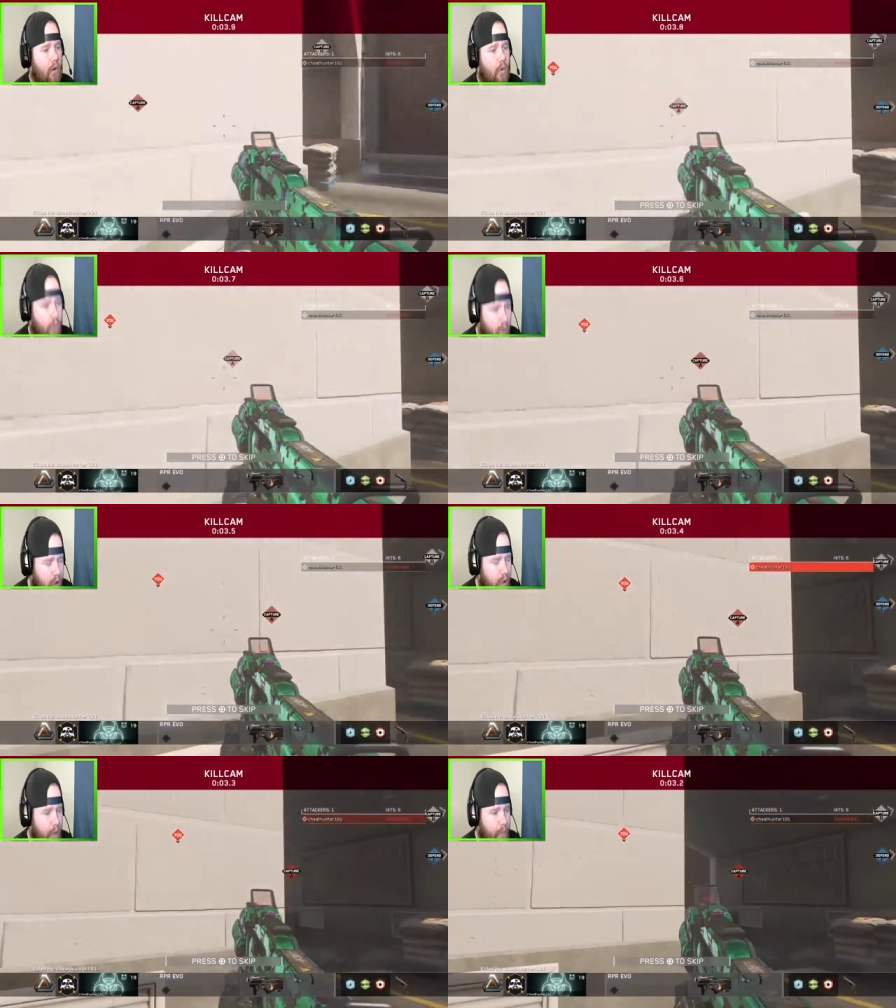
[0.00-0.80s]

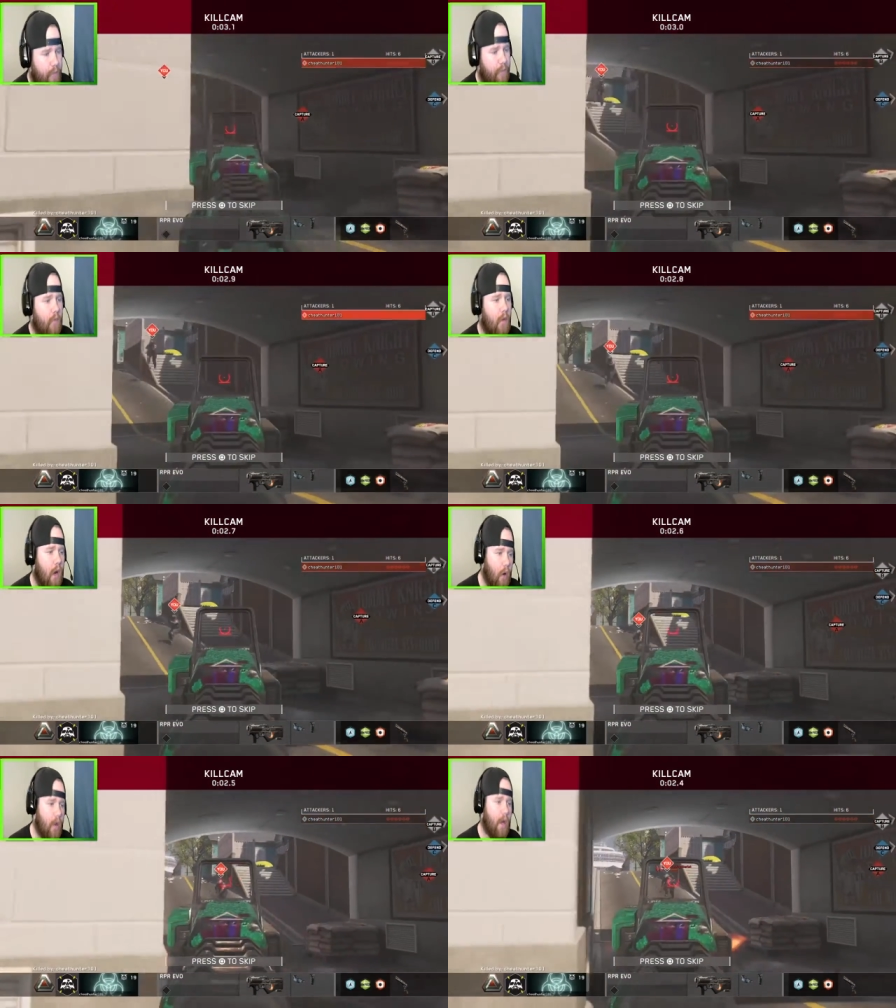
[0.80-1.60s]
Really?
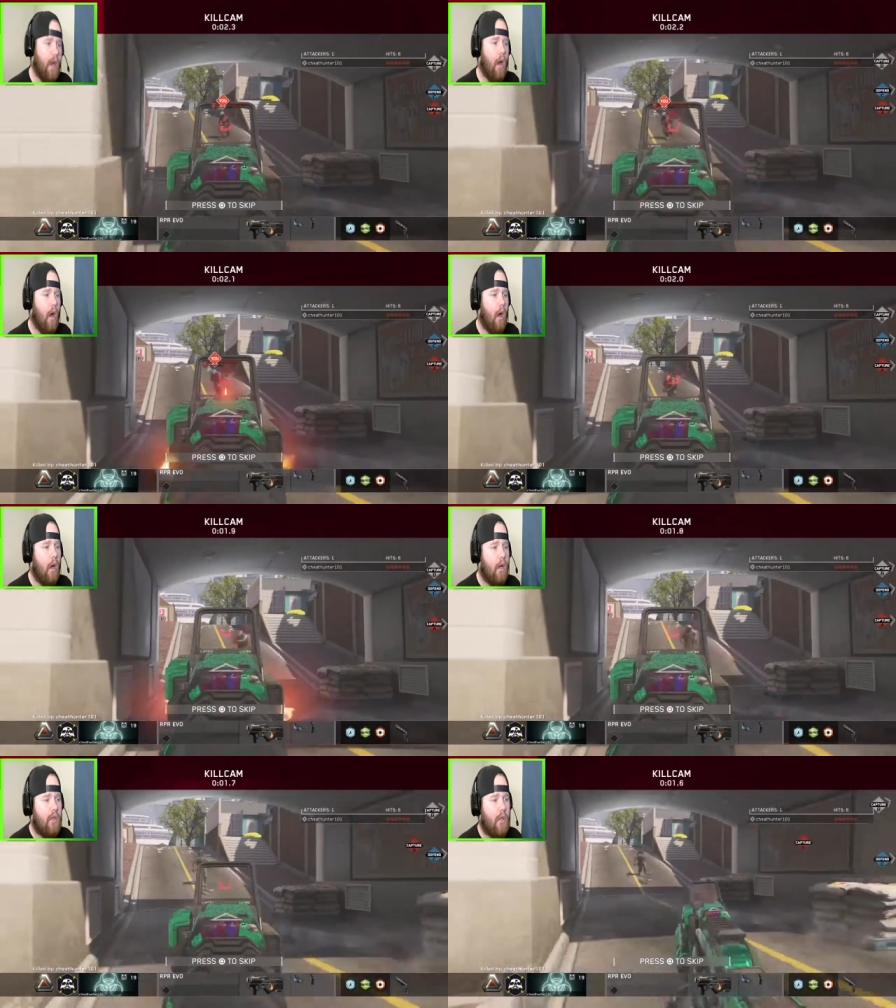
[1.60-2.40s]
Okay.
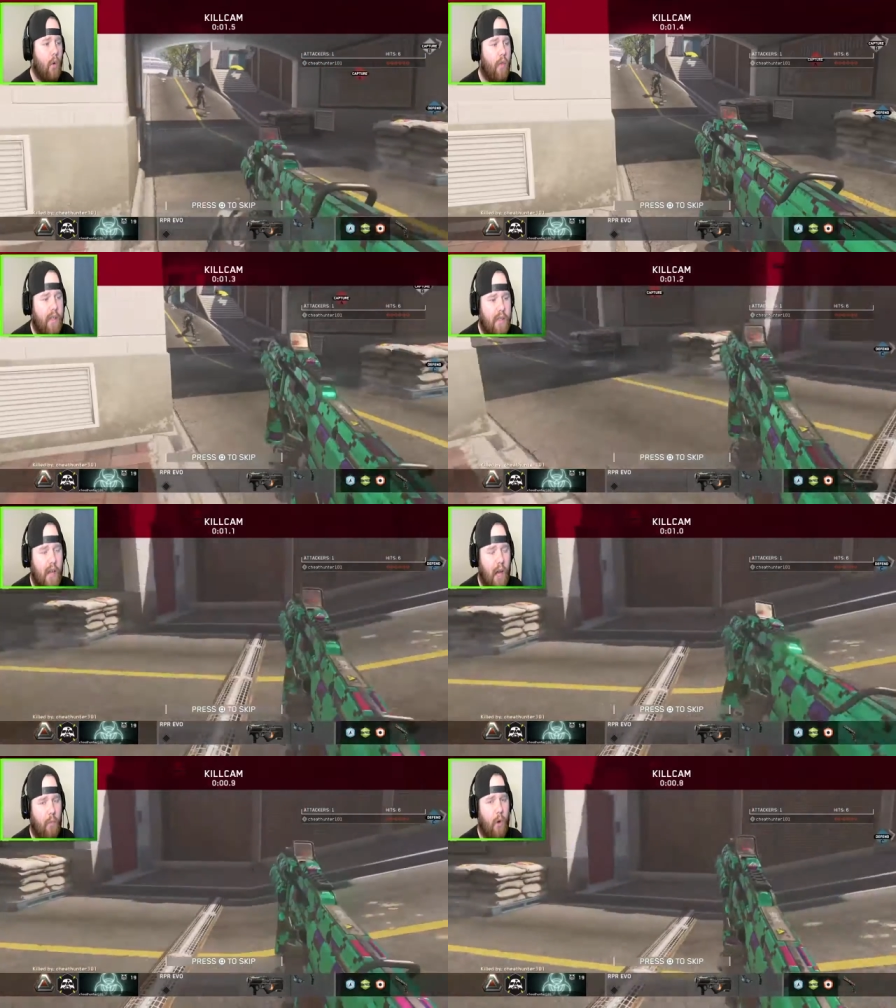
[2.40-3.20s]
So this
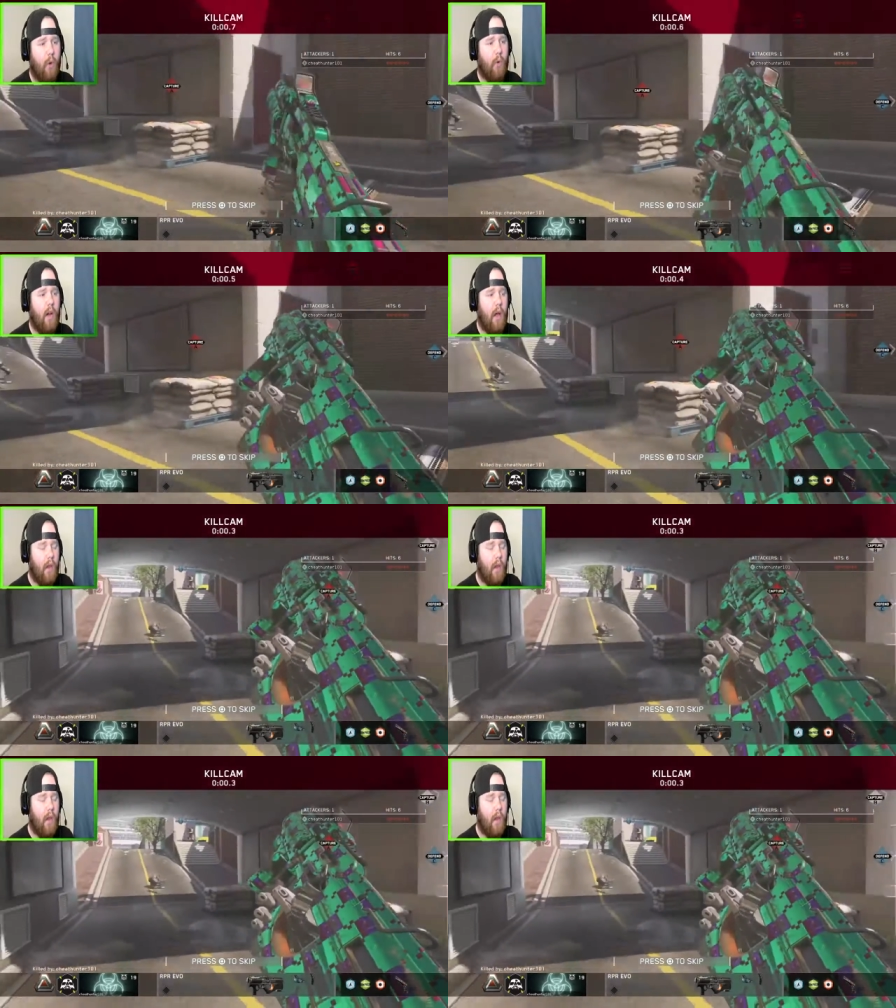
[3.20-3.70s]
game mode, now that